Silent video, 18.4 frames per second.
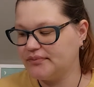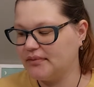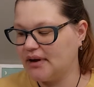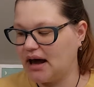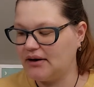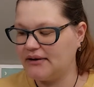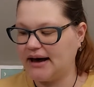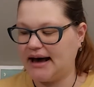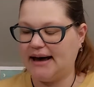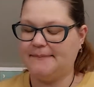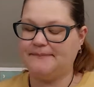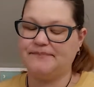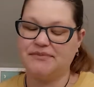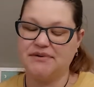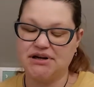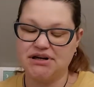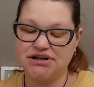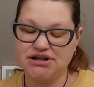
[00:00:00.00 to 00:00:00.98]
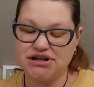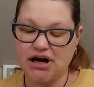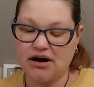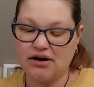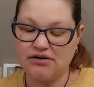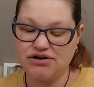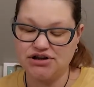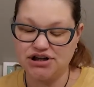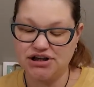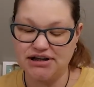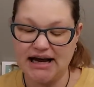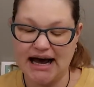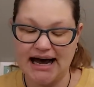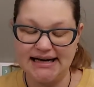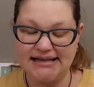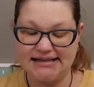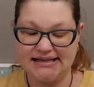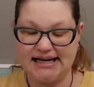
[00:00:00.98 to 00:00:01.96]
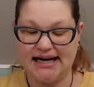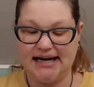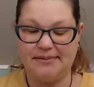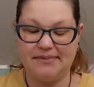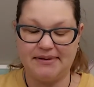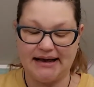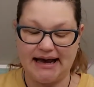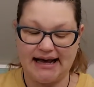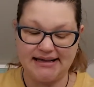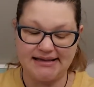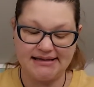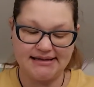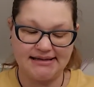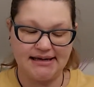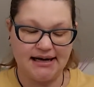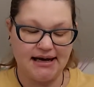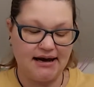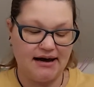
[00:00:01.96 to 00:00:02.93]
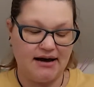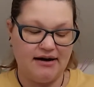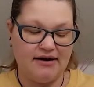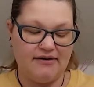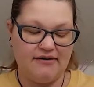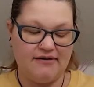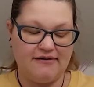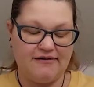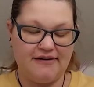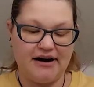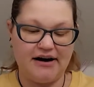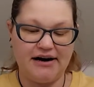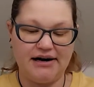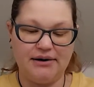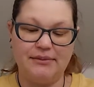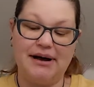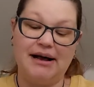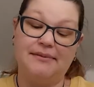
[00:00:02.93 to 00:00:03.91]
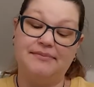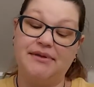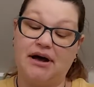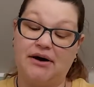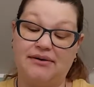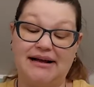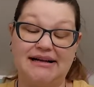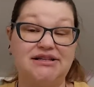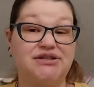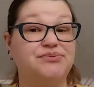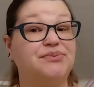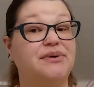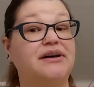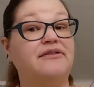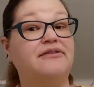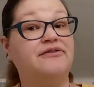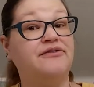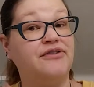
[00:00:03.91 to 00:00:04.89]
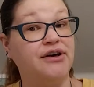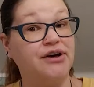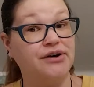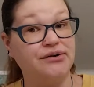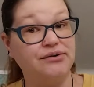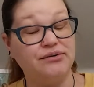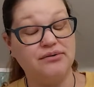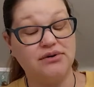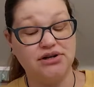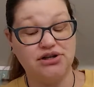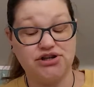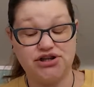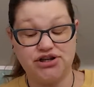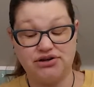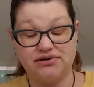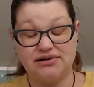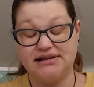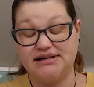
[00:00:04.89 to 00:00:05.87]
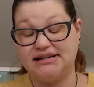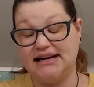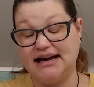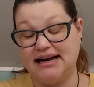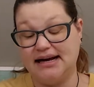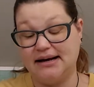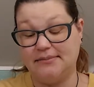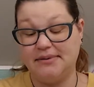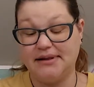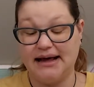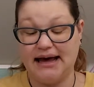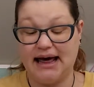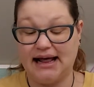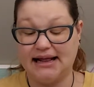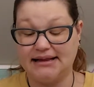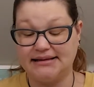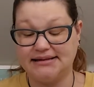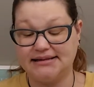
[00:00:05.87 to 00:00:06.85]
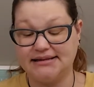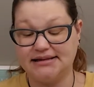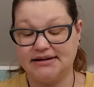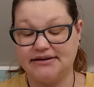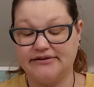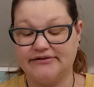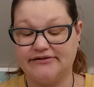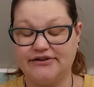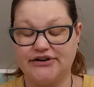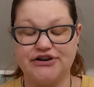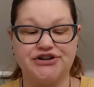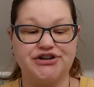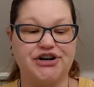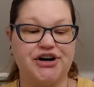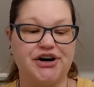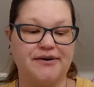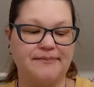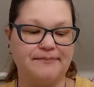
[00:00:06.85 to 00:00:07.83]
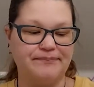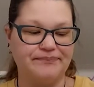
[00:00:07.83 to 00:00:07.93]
Okay, so July's knitting plans, let's review June's knitting plans for sure.